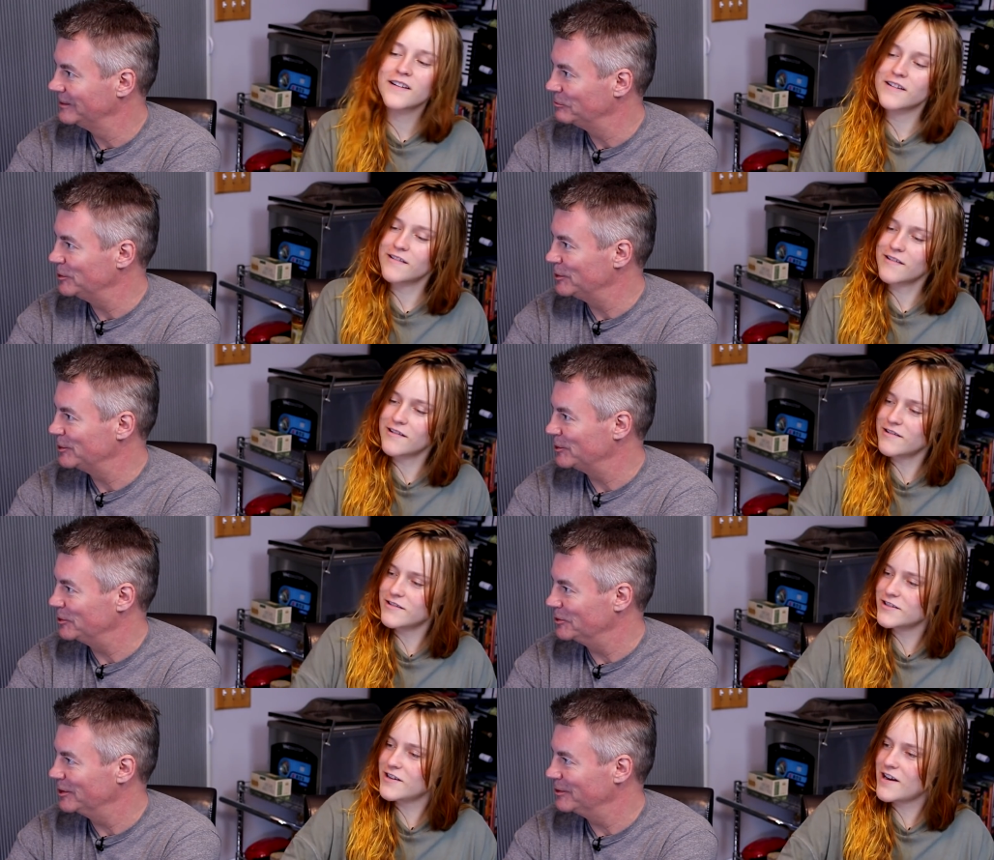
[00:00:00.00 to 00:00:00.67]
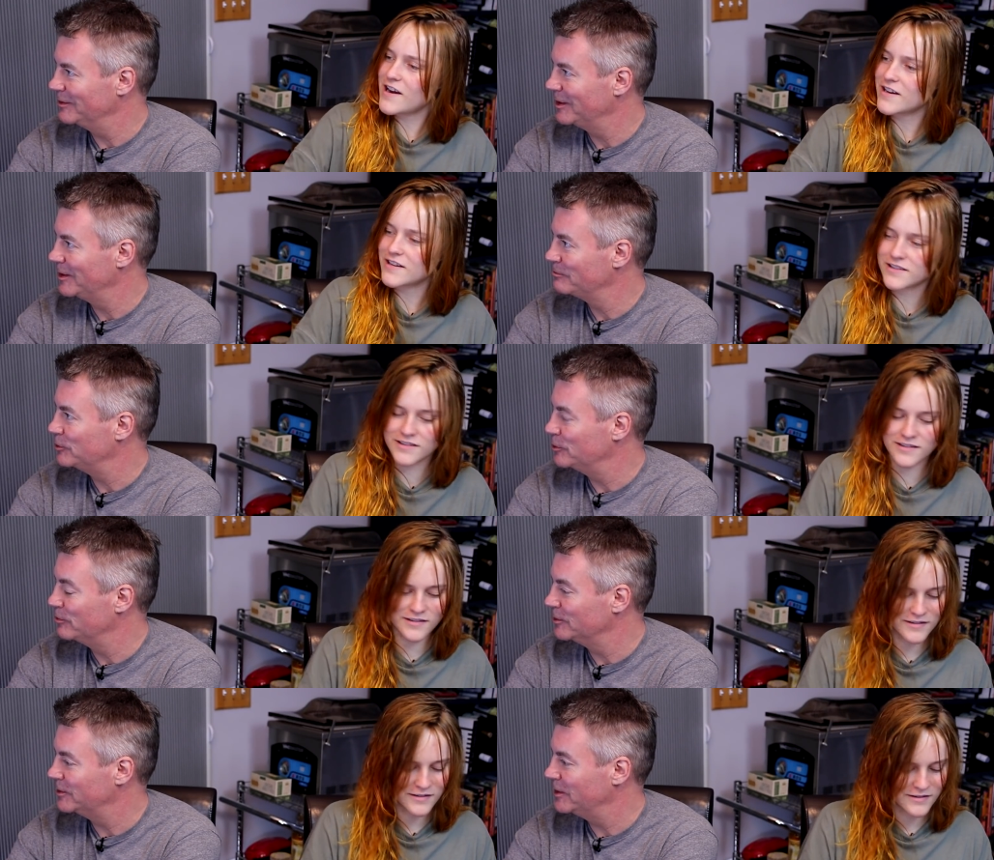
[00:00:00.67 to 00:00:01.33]
Speaker 1: Just close so your eyes. I'm
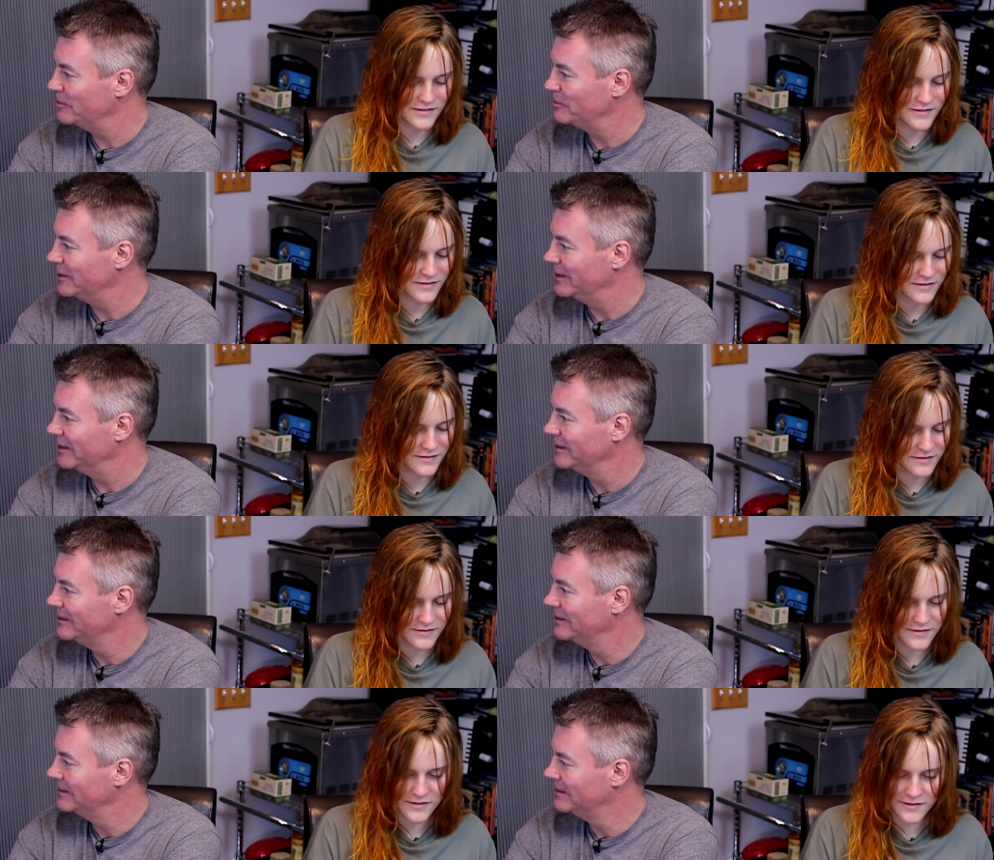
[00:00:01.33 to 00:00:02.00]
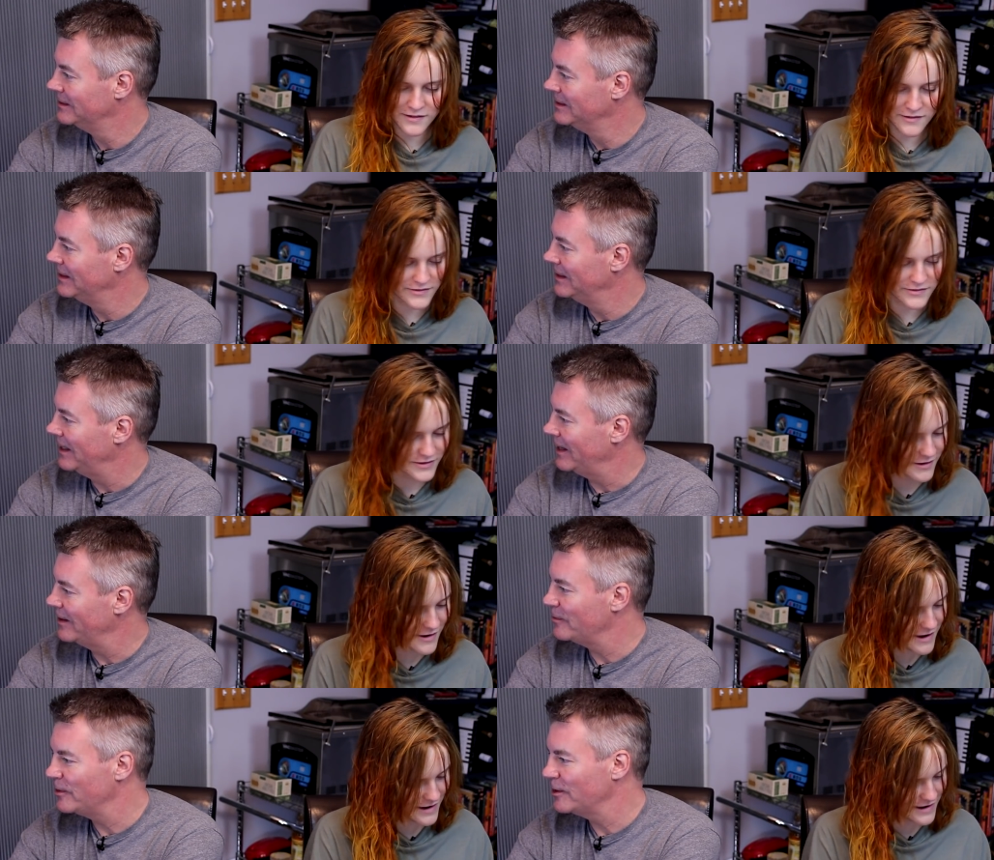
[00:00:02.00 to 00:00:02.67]
super tempted. I
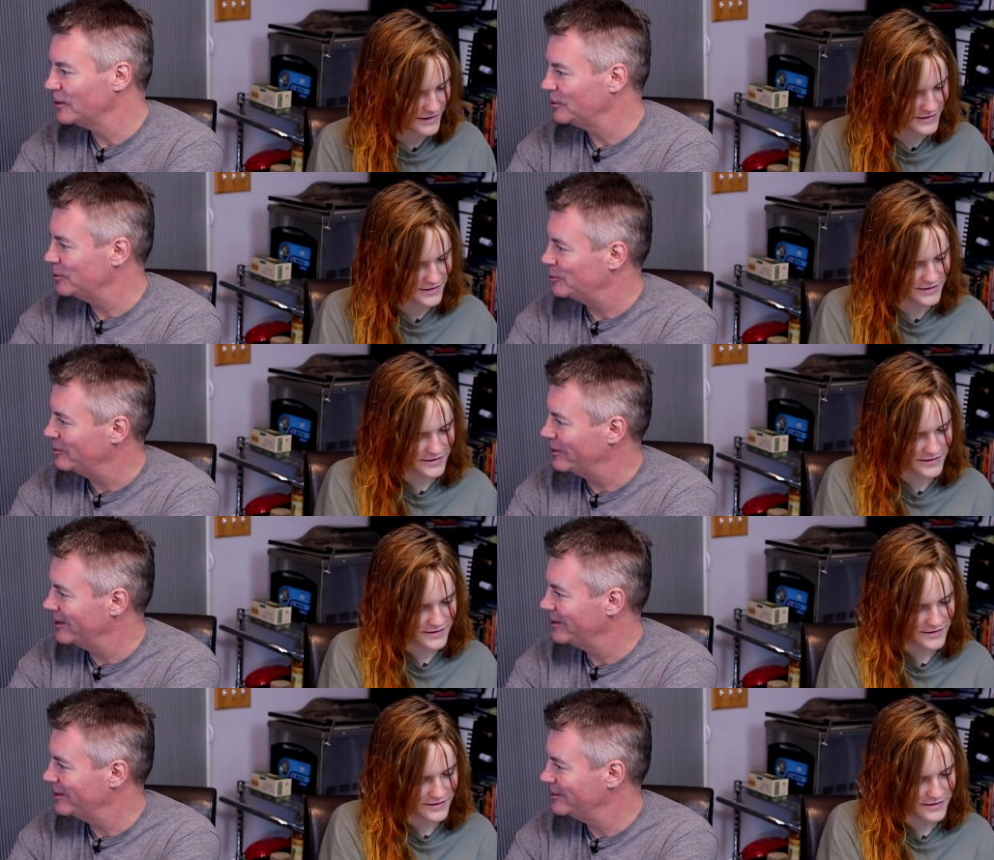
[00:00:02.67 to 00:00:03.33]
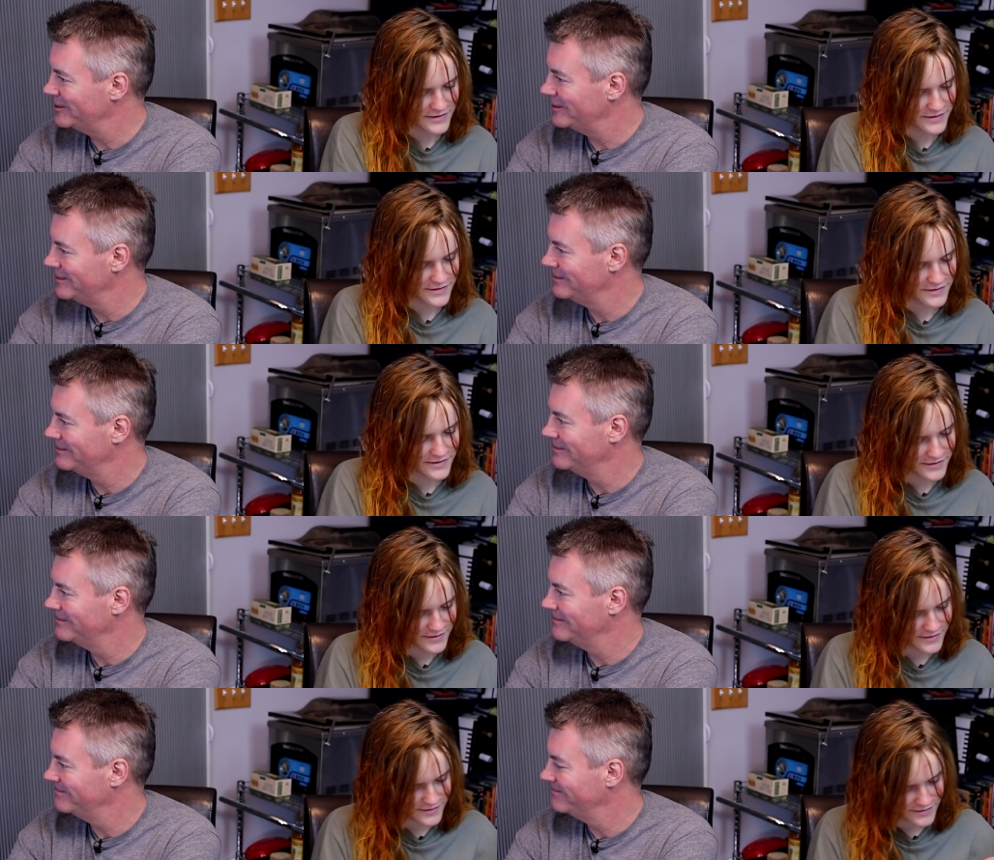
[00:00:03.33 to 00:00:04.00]
don't eyes. want to close my eyes.
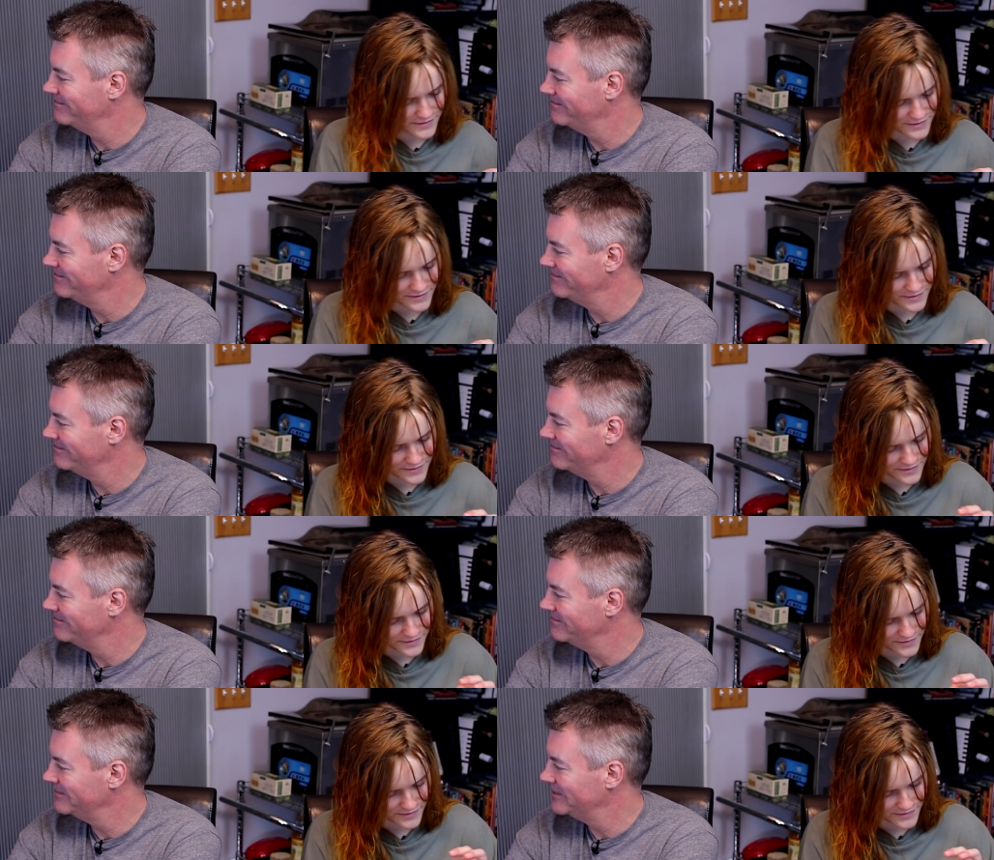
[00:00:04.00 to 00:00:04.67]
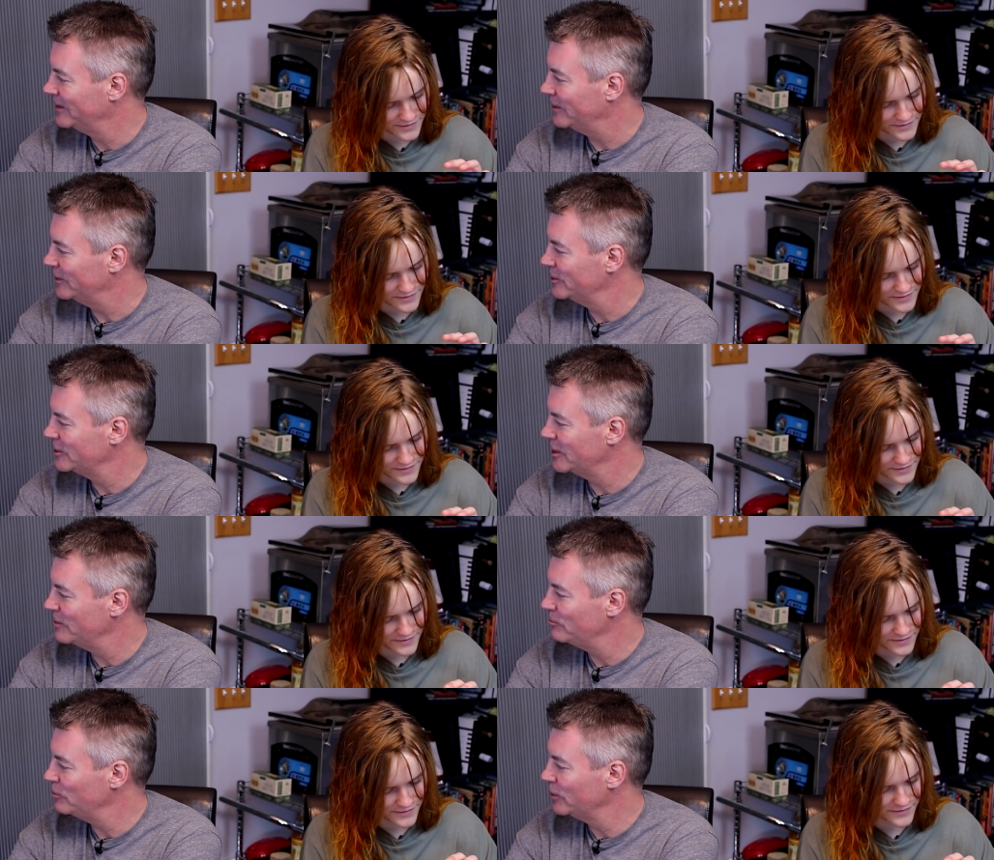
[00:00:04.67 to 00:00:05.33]
Let's
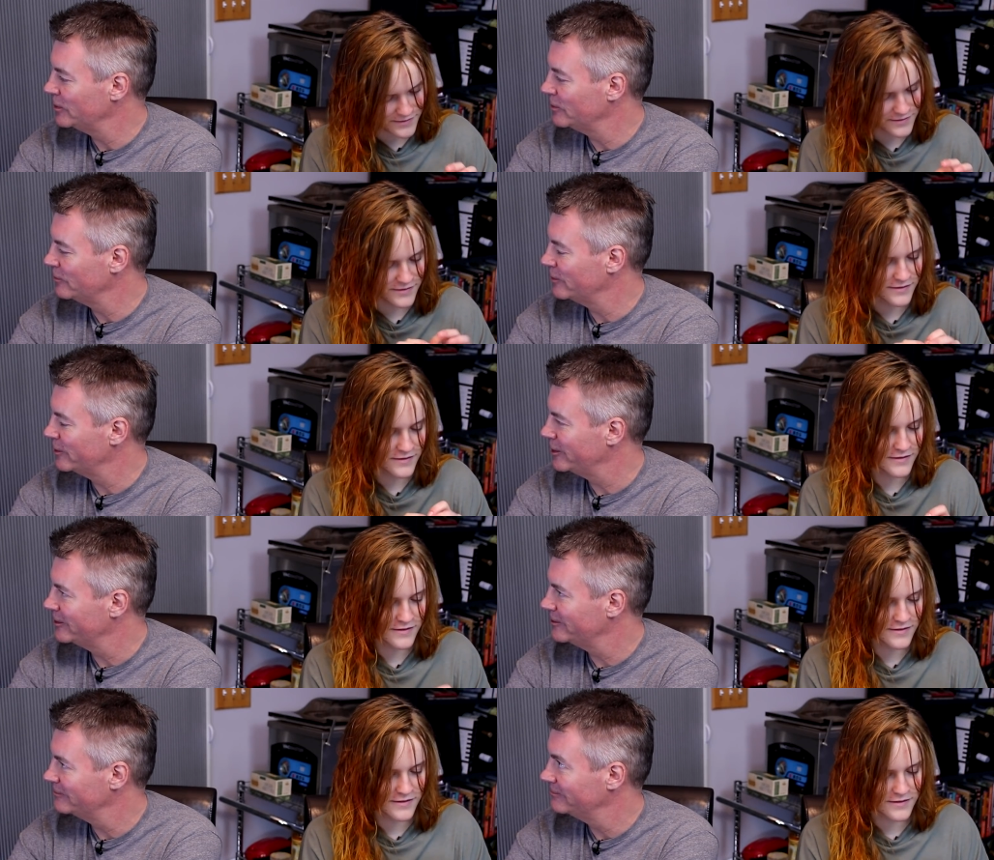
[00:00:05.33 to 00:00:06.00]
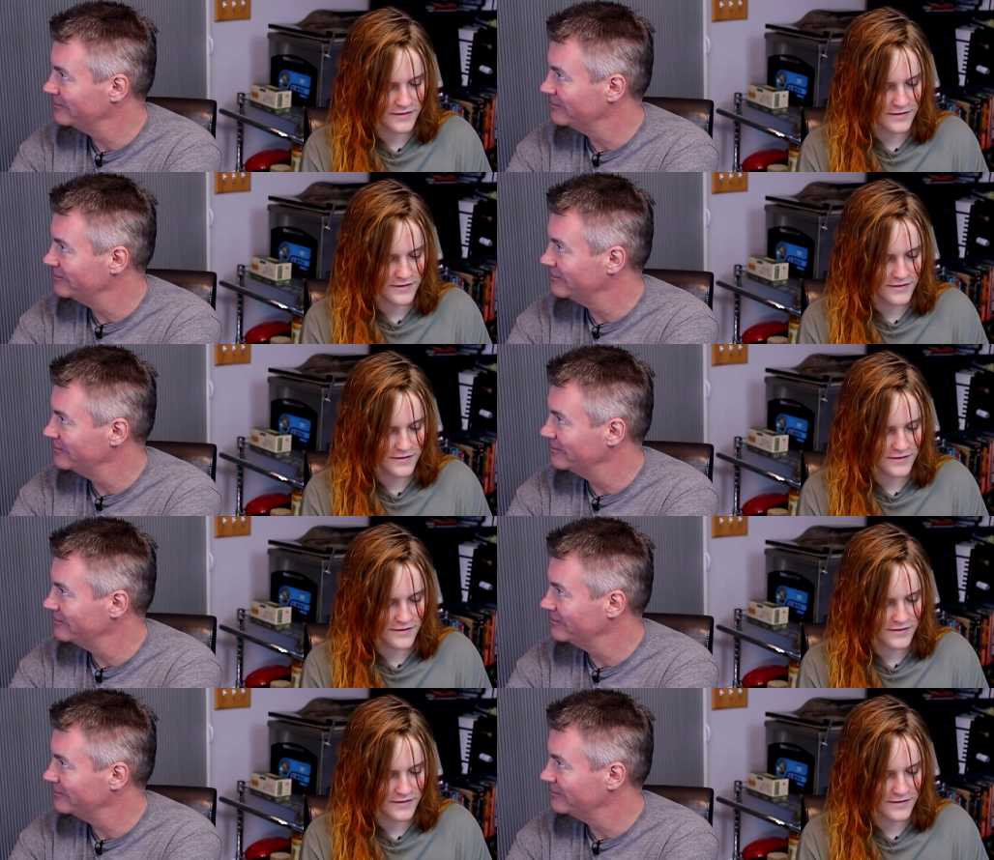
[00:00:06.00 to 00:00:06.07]
keep looking over here.